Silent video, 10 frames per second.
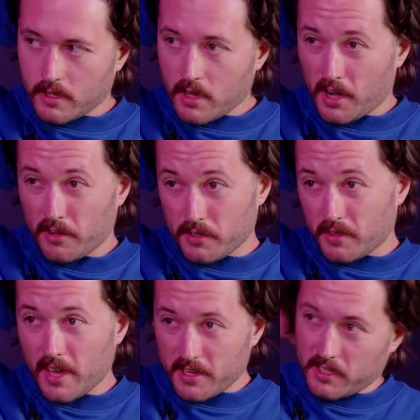And also,
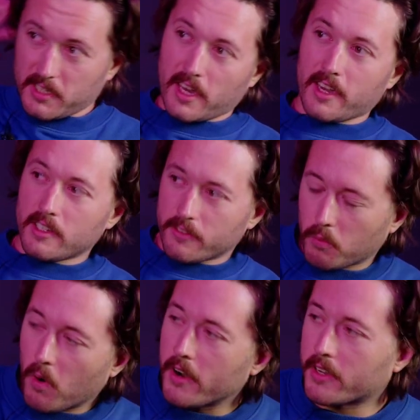they actually kind of
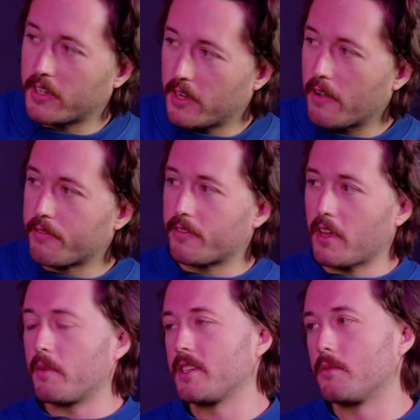work enough.
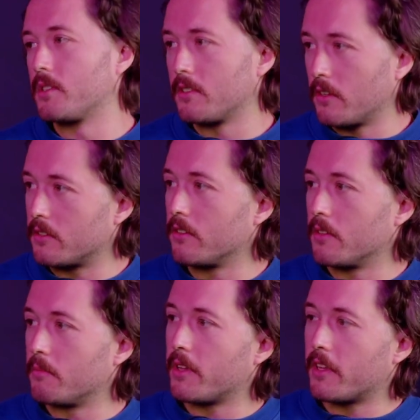Otherwise, I would just not do
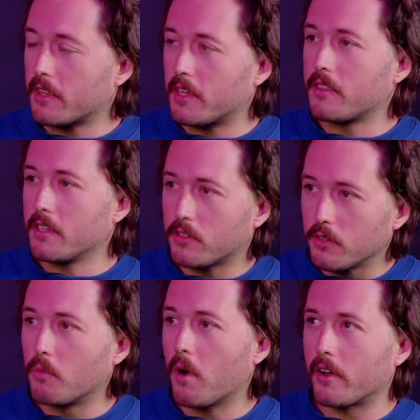them. But like they
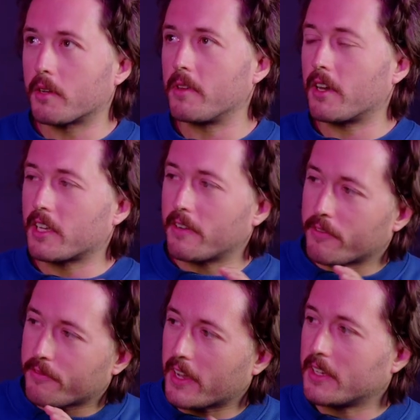do work, but I can never
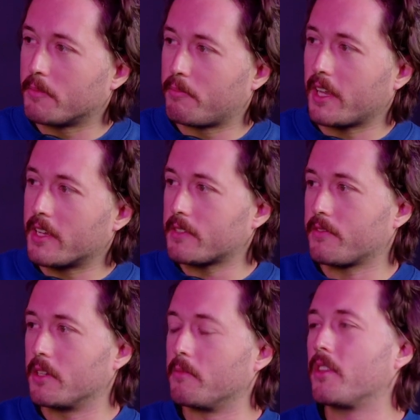find a place
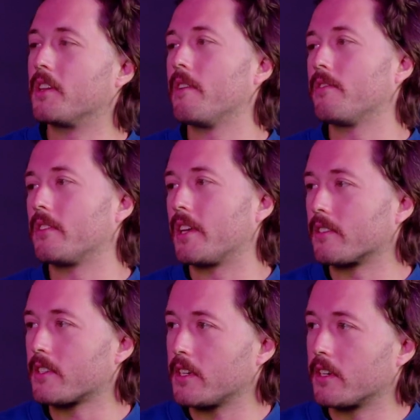for them, or they never like
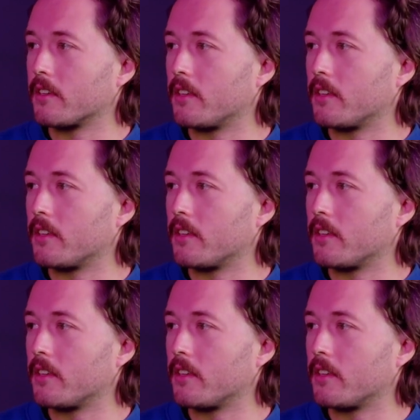sing,